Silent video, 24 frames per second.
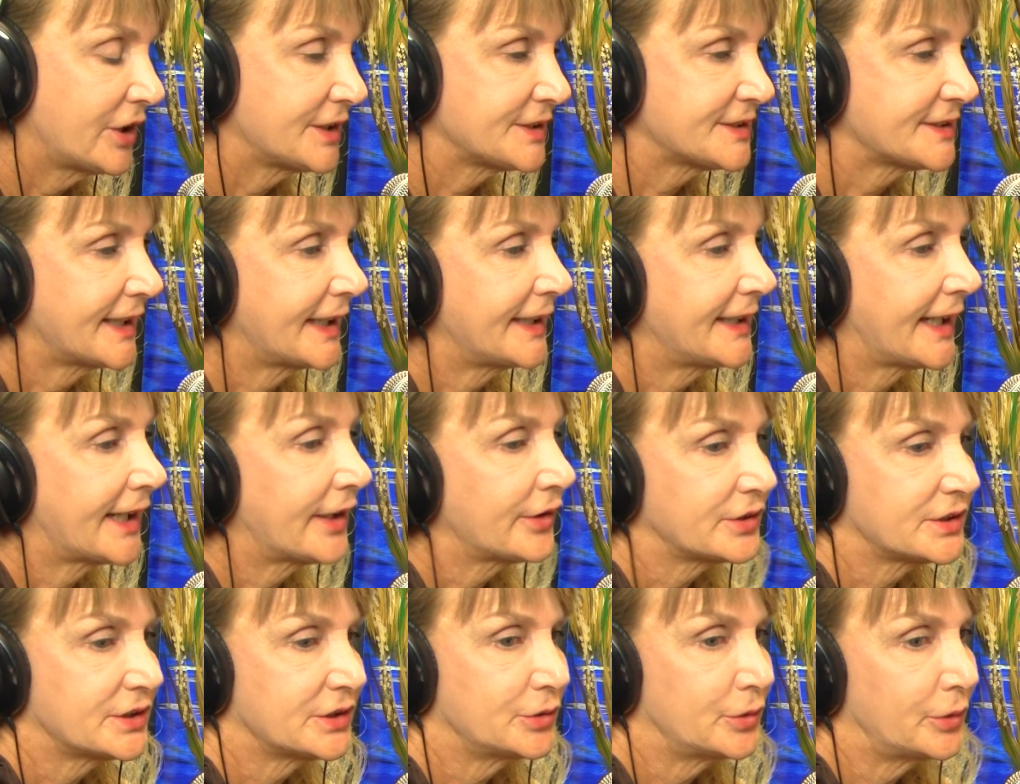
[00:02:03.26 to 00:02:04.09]
in San Diego
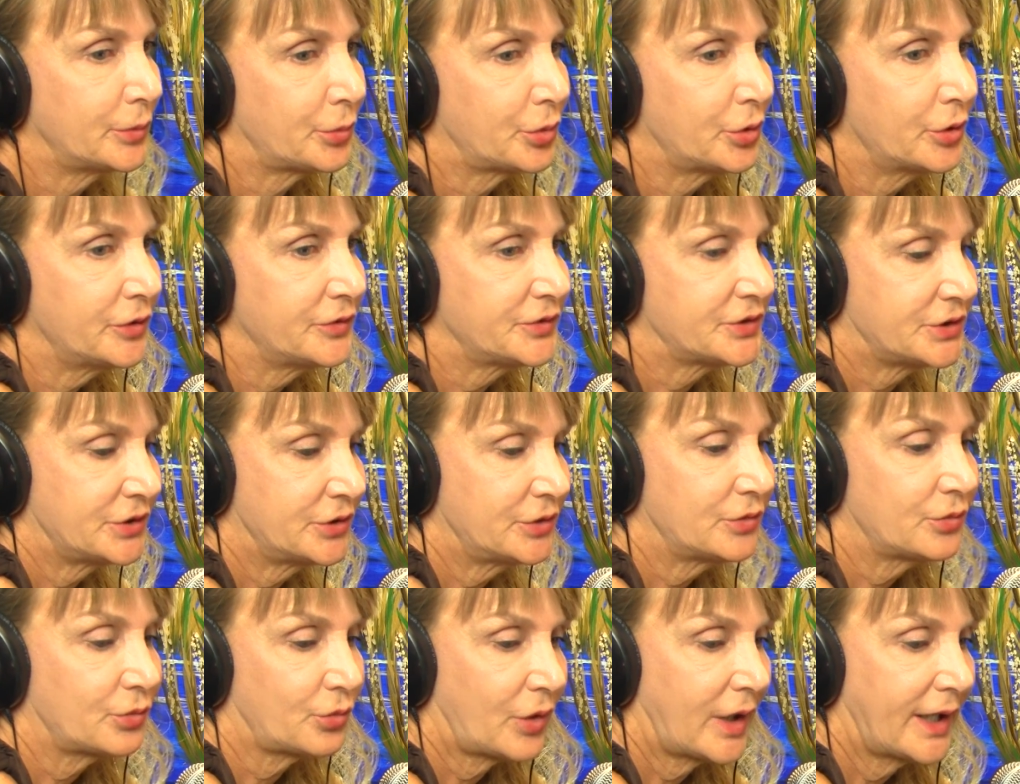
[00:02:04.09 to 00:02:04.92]
to improve
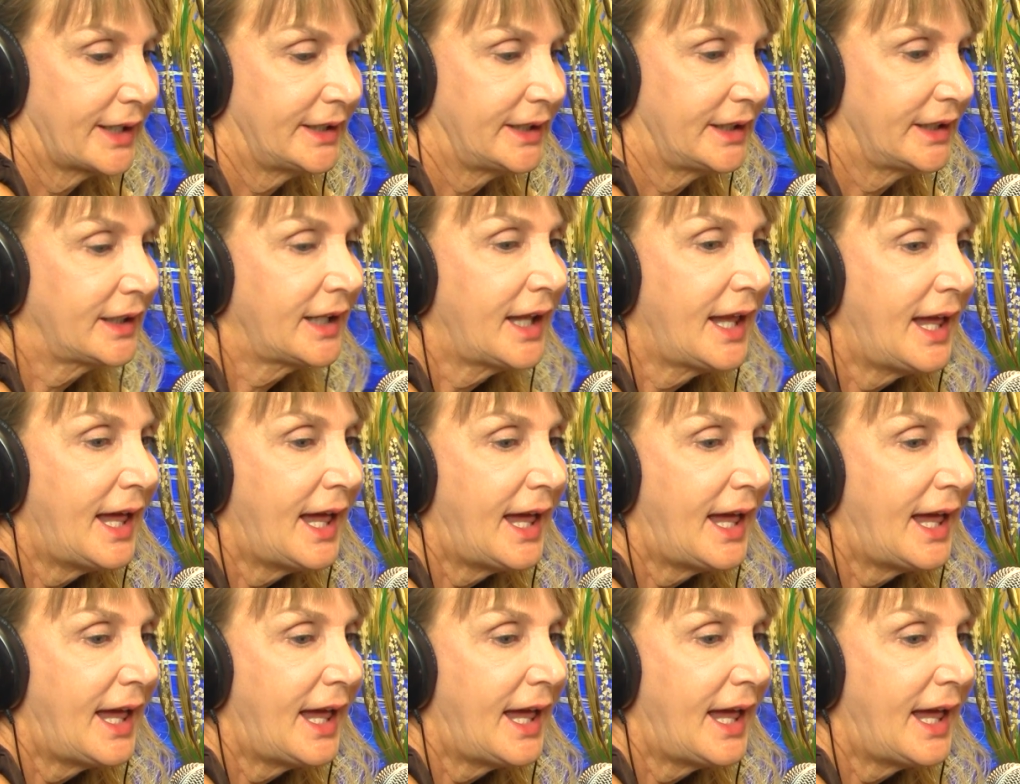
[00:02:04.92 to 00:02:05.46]
student writing,